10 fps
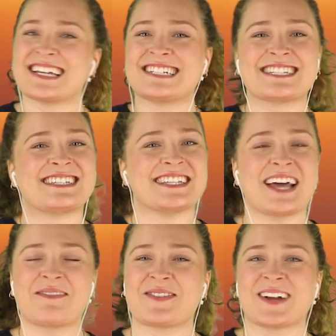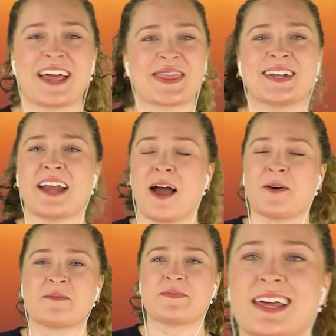they just did that for nothing
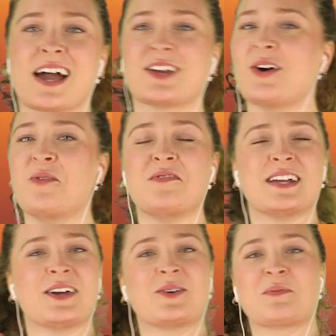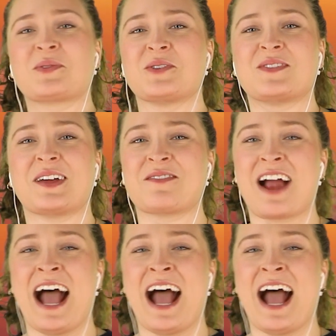now. They got no video to prove it ever